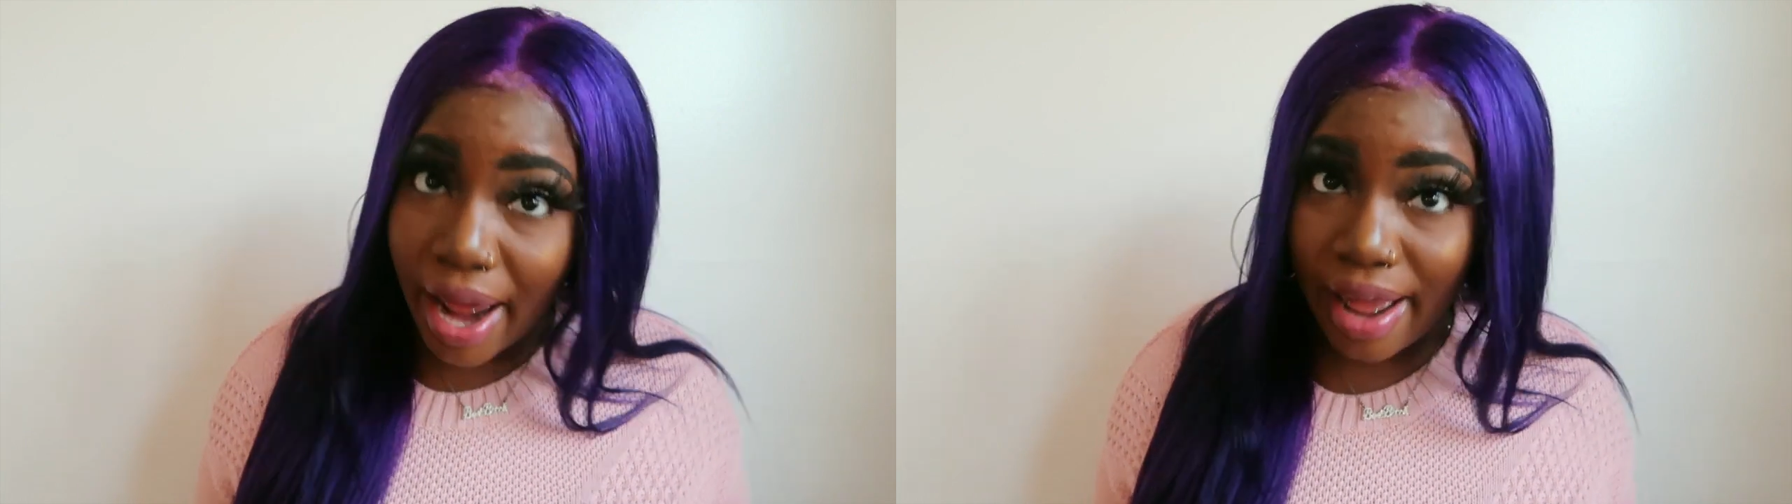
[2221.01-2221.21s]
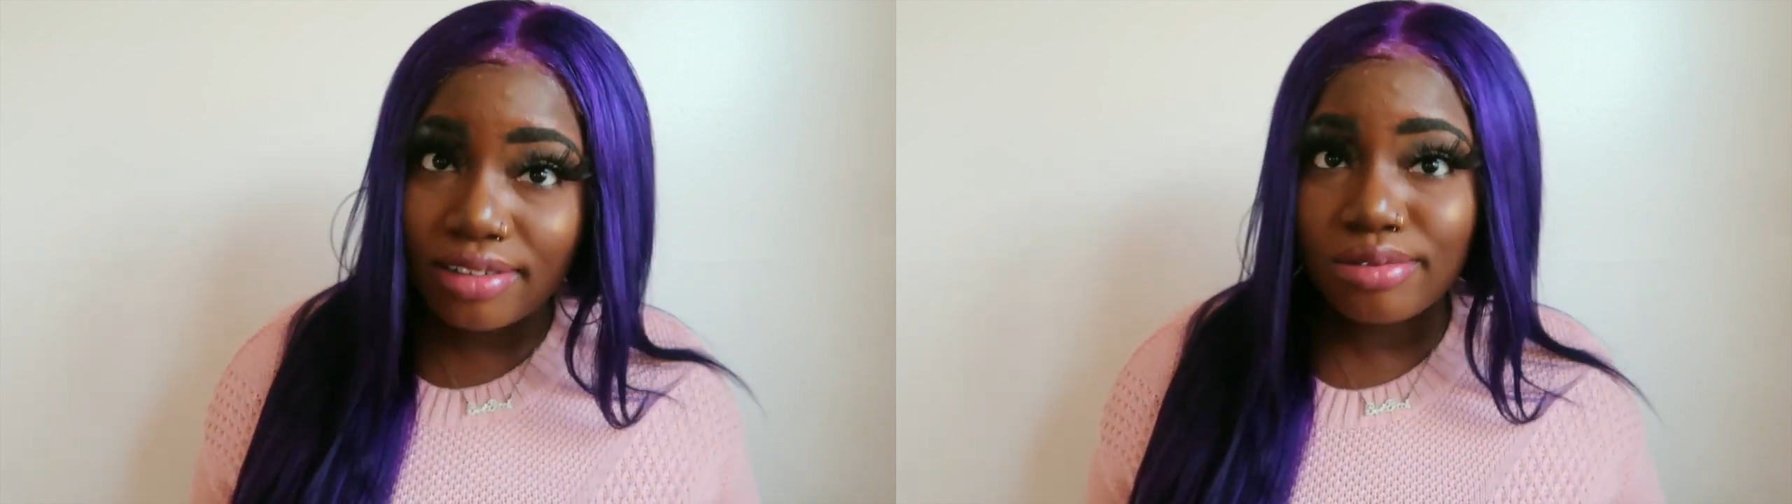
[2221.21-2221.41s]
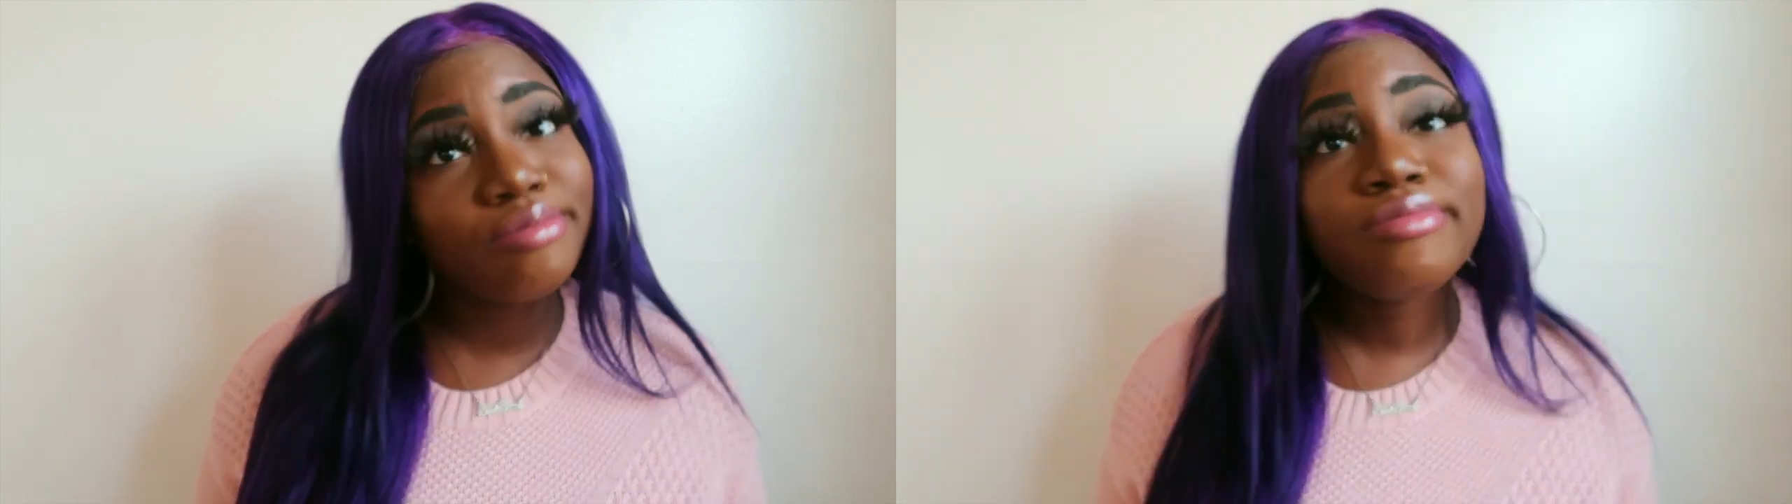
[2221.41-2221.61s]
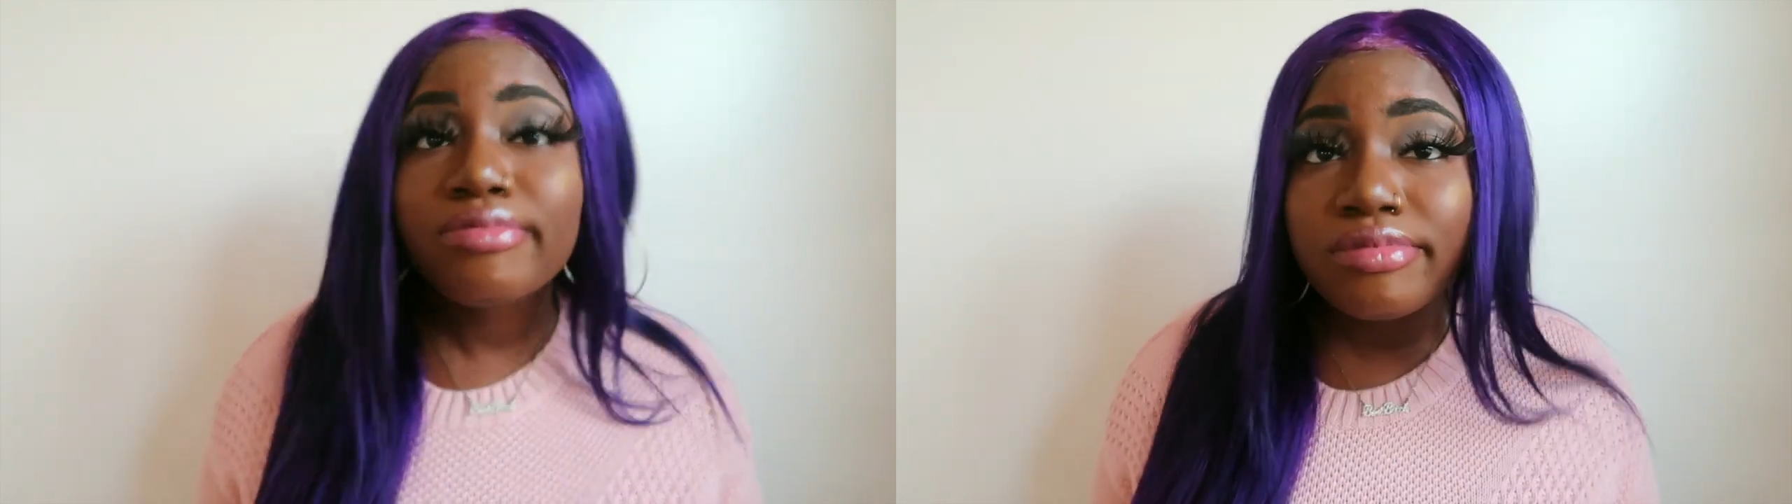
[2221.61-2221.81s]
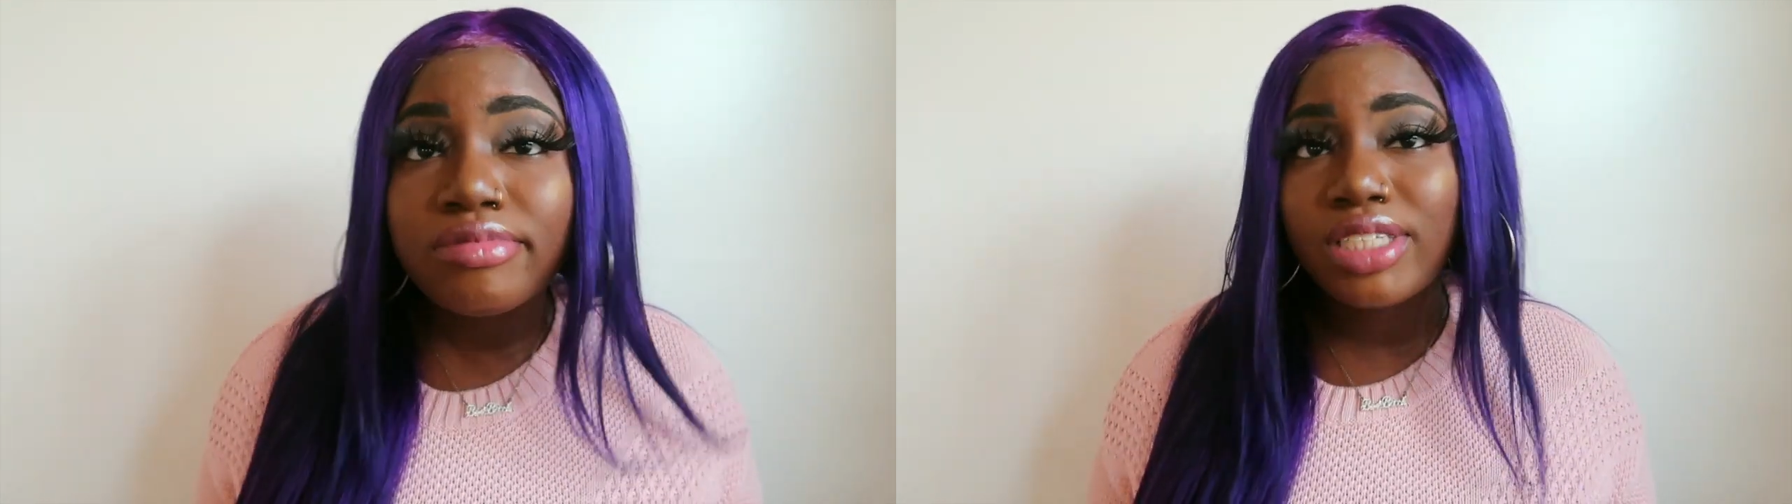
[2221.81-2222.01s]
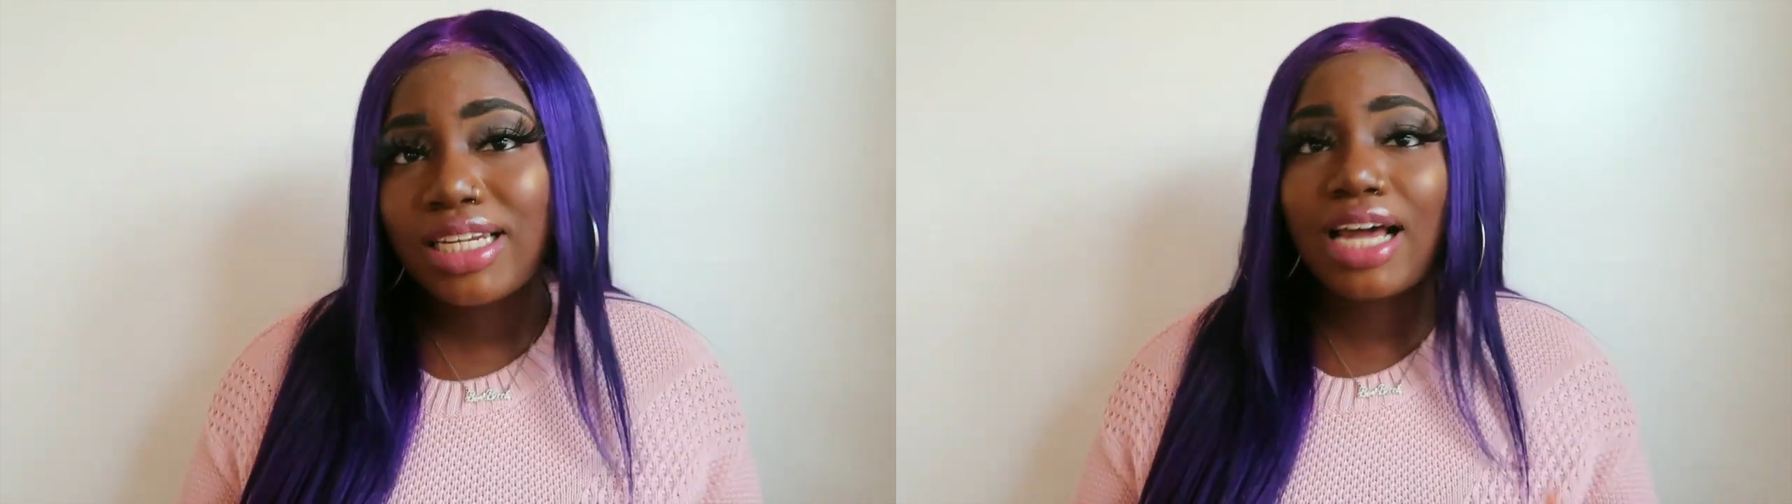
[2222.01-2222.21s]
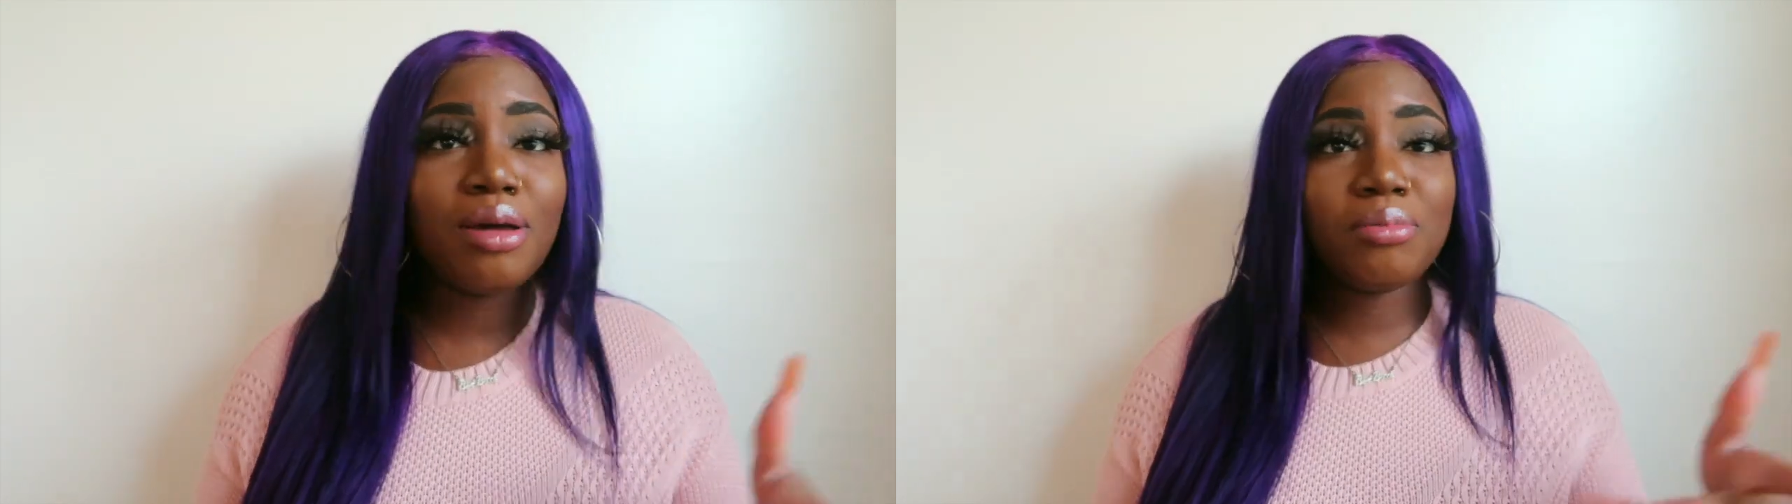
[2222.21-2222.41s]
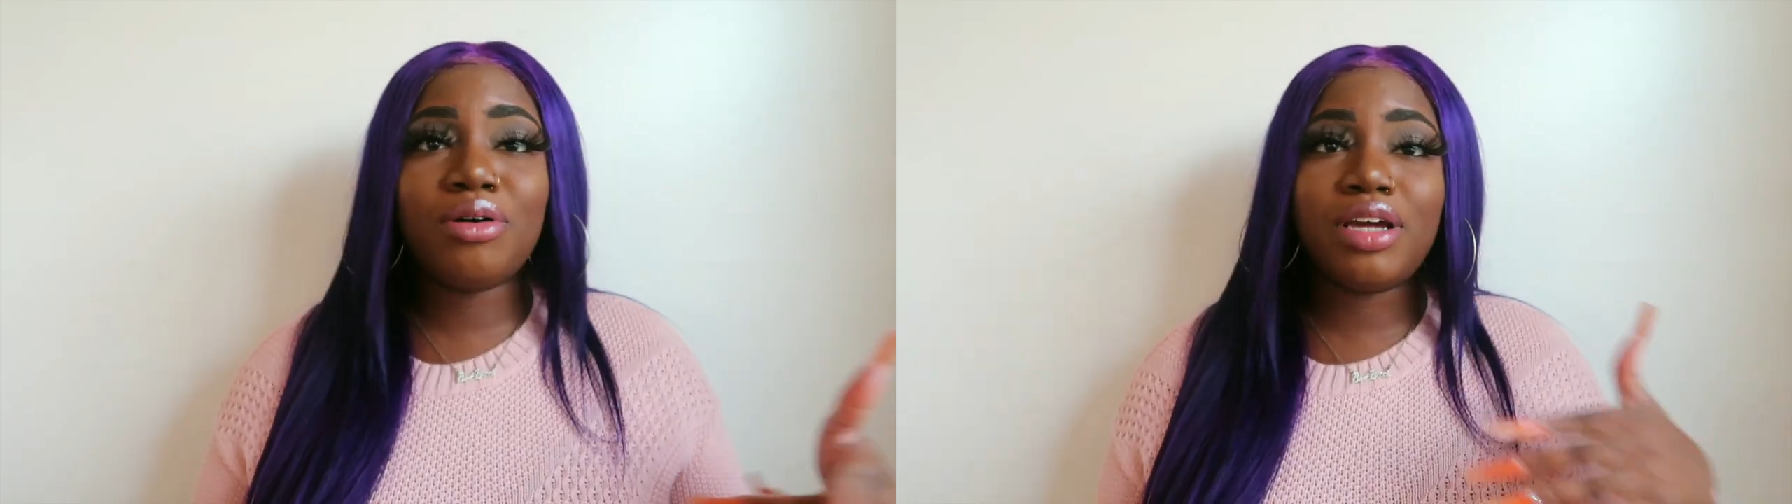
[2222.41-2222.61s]
that. Cause I
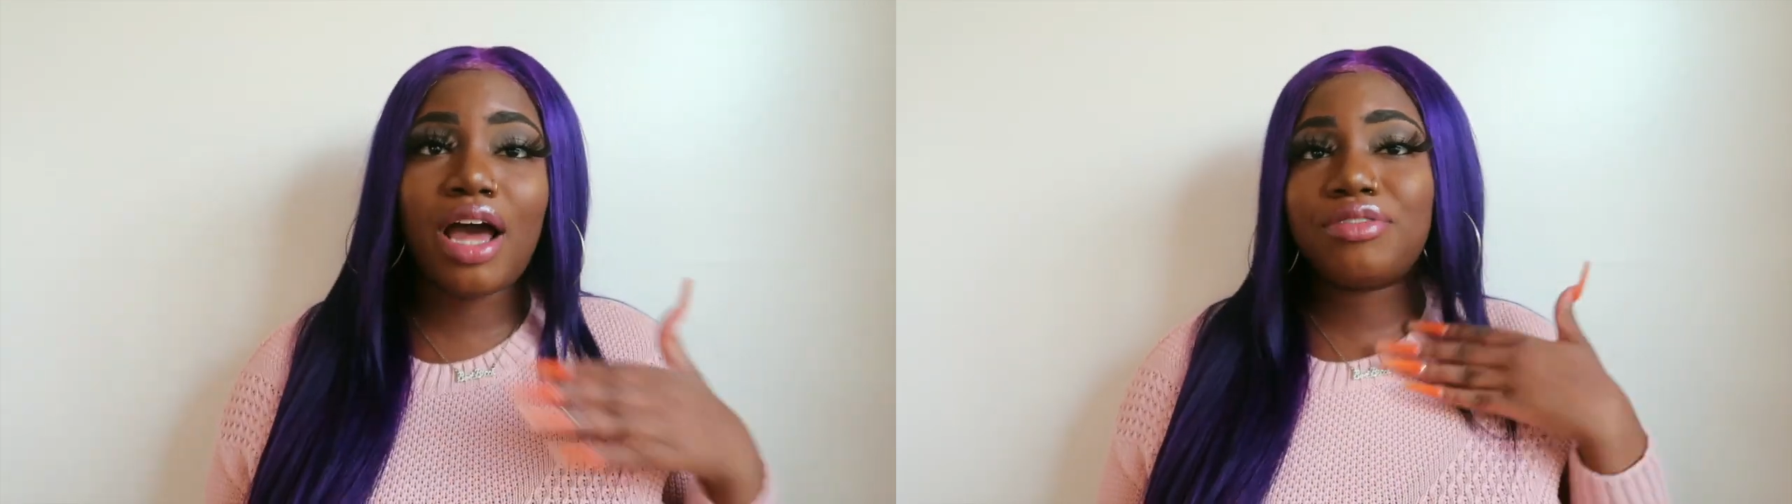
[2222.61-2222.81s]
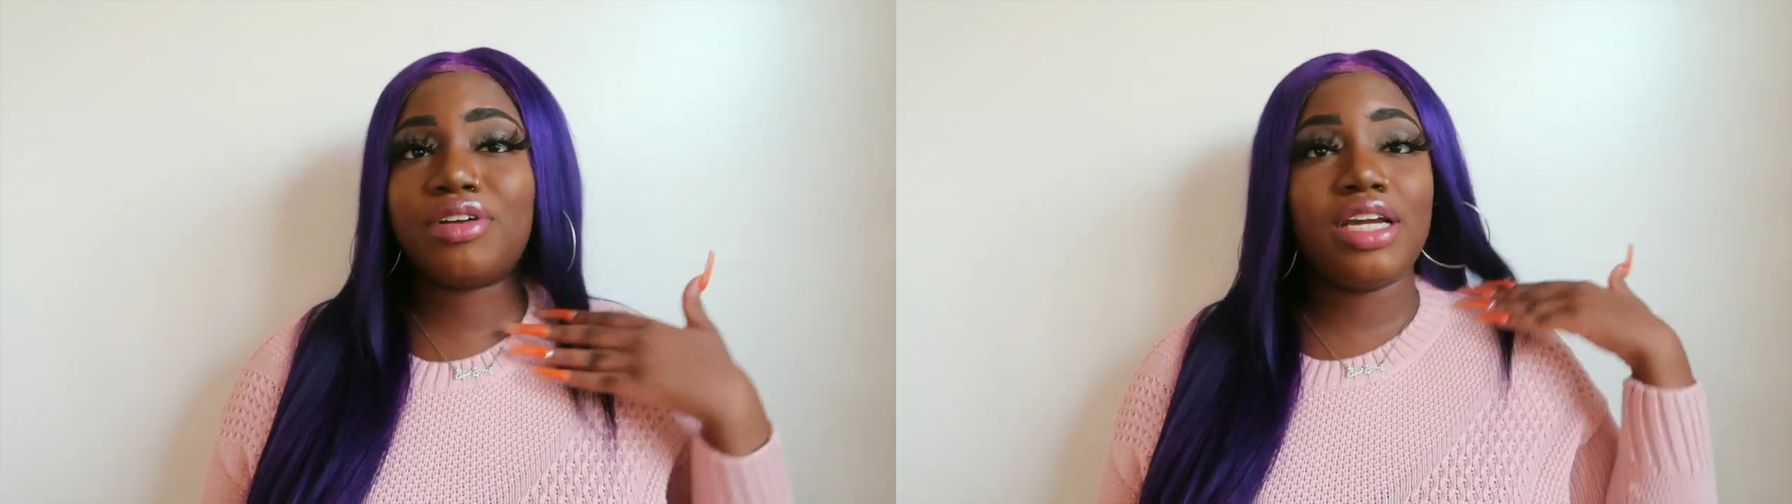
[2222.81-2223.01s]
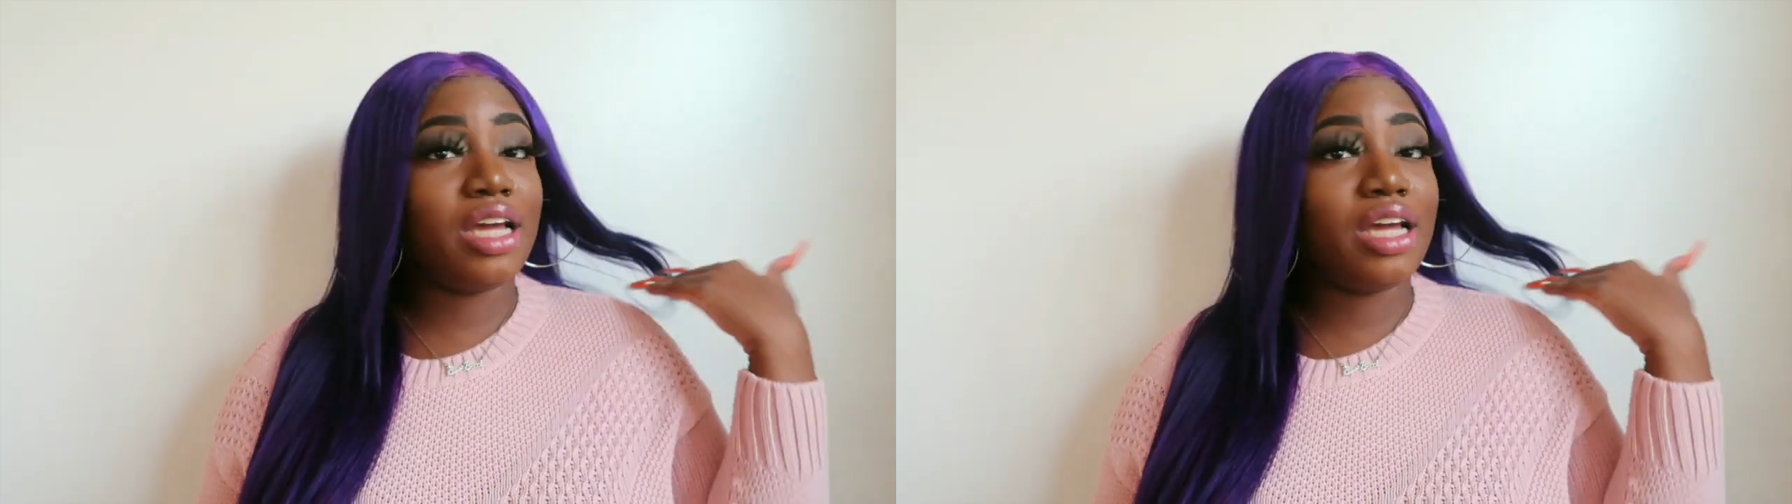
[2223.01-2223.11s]
get bloated after I